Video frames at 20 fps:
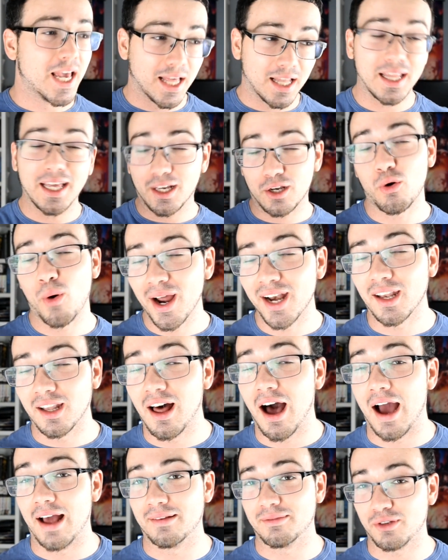like quite a
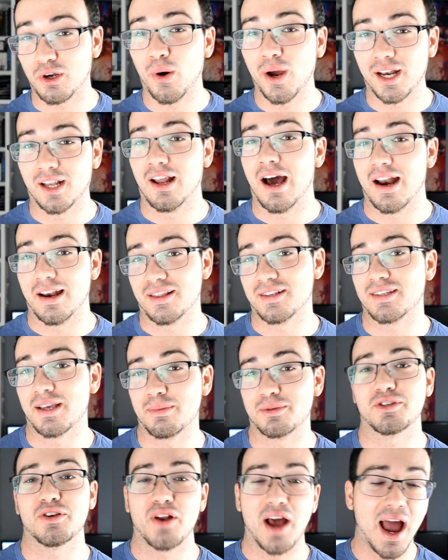lot quite a lot in this
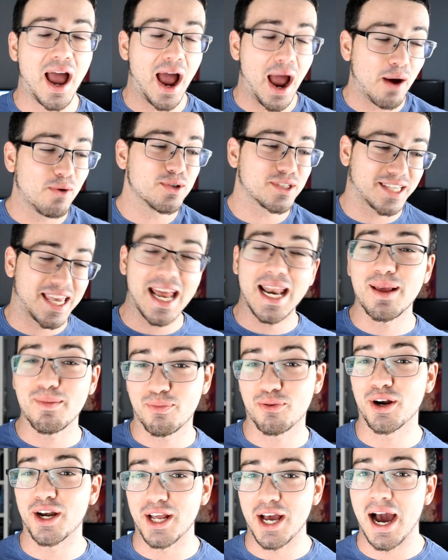episode. I, I was getting
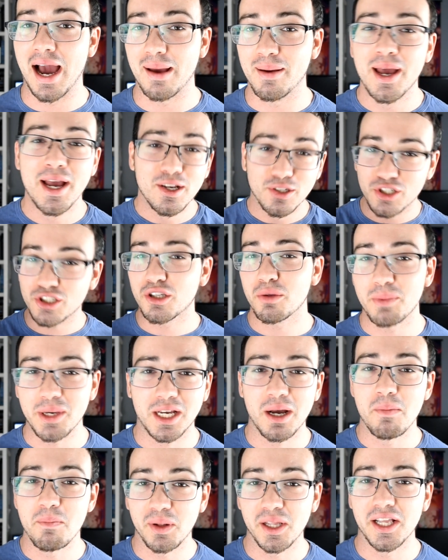pretty hyped, just to be
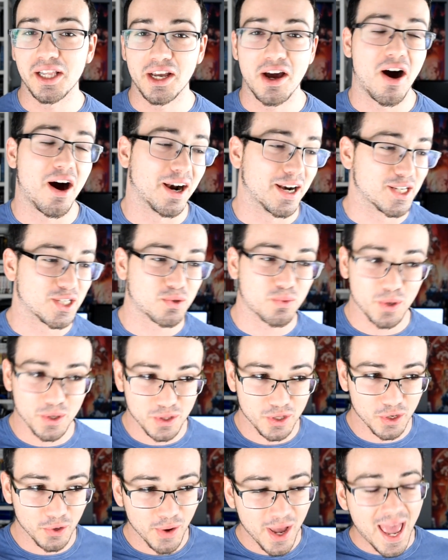completely honest
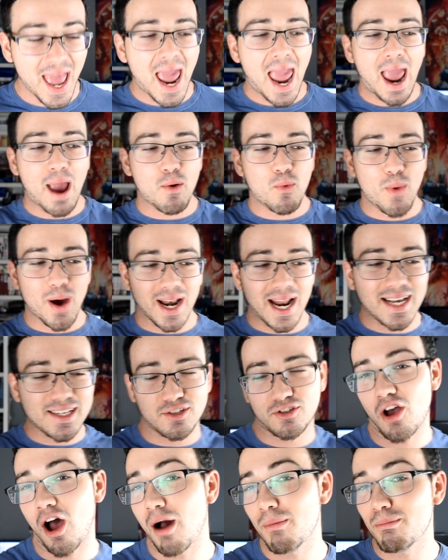with you, and when I
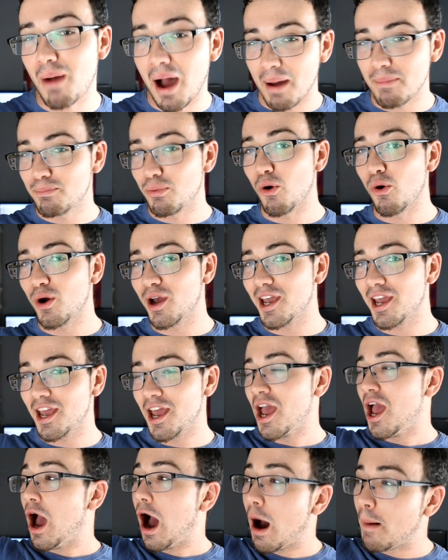saw my
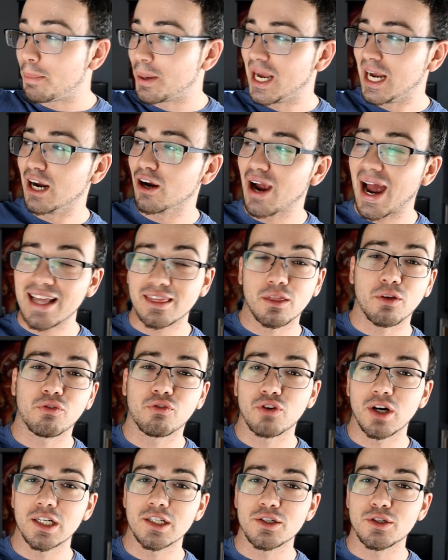boy appear at the
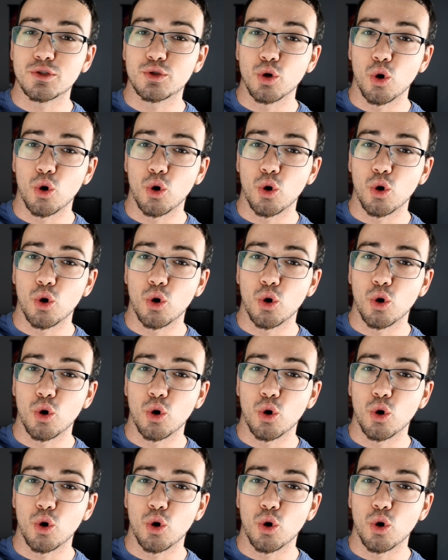front